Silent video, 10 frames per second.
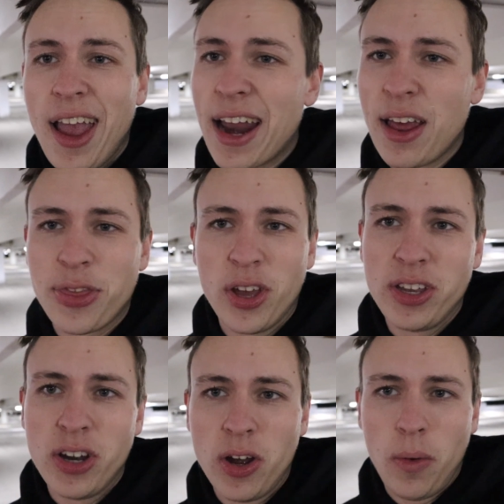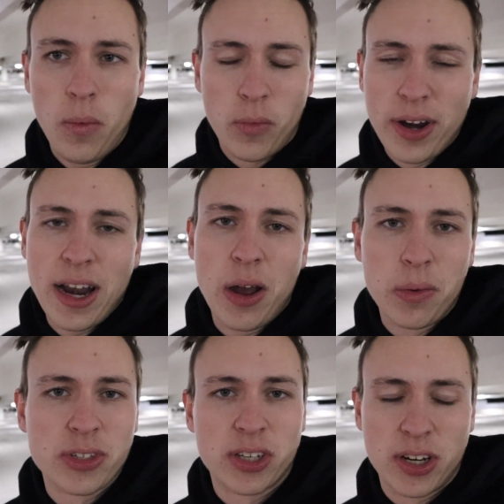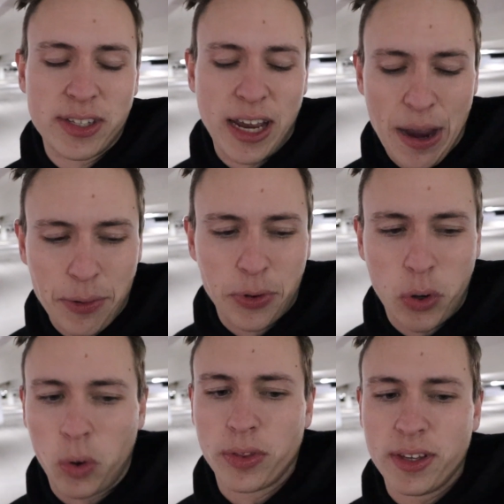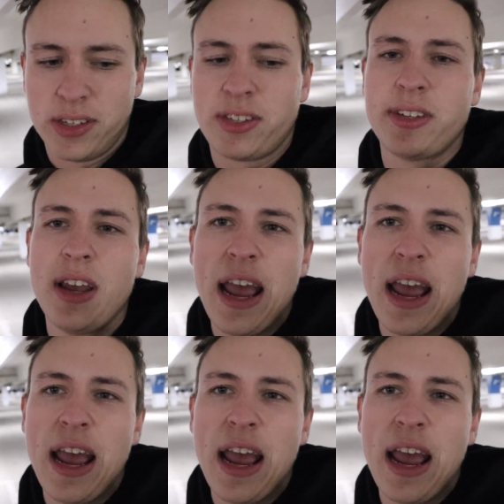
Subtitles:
And I thought, you know, right now was a good time to record this.